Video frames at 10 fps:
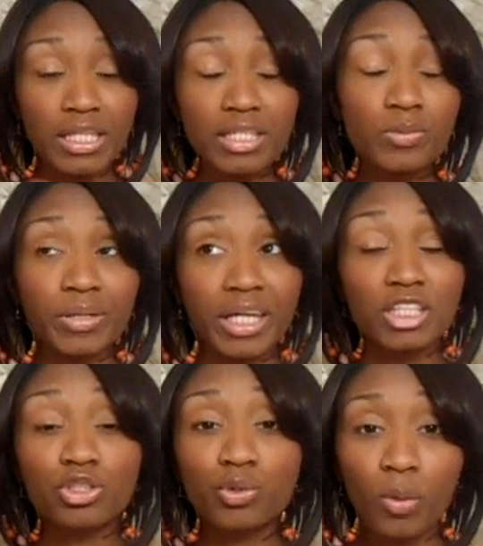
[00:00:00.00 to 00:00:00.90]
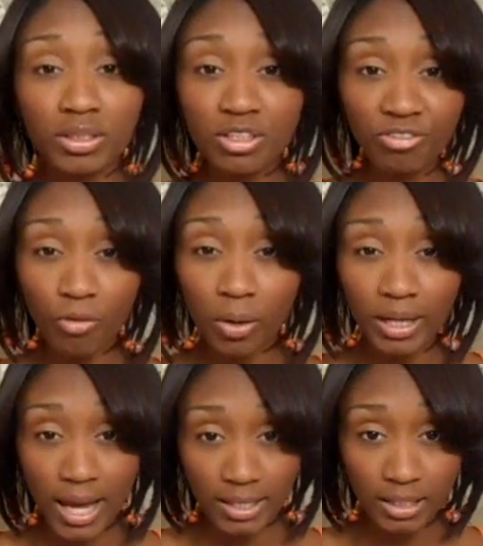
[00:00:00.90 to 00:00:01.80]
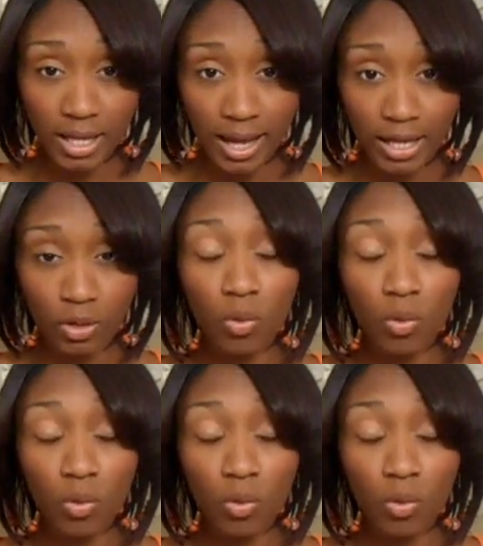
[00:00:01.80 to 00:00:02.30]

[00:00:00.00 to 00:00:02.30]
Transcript: This wig is $24.99